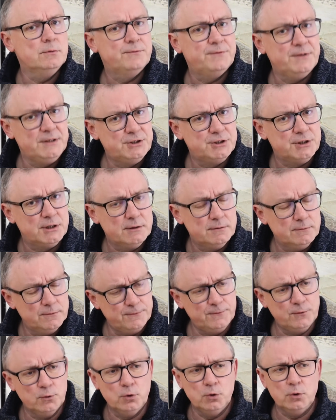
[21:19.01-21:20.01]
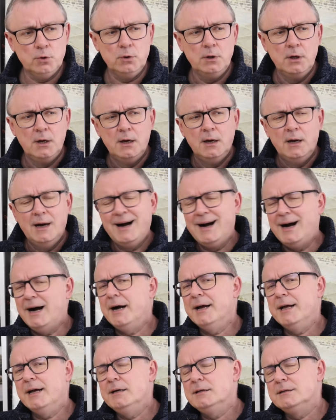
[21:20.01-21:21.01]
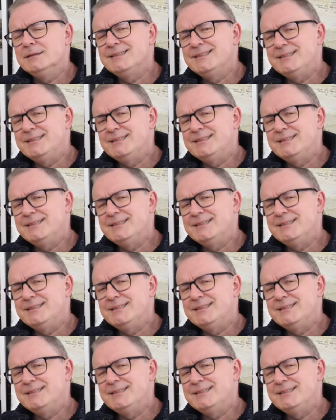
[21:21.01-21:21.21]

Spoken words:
feature for higher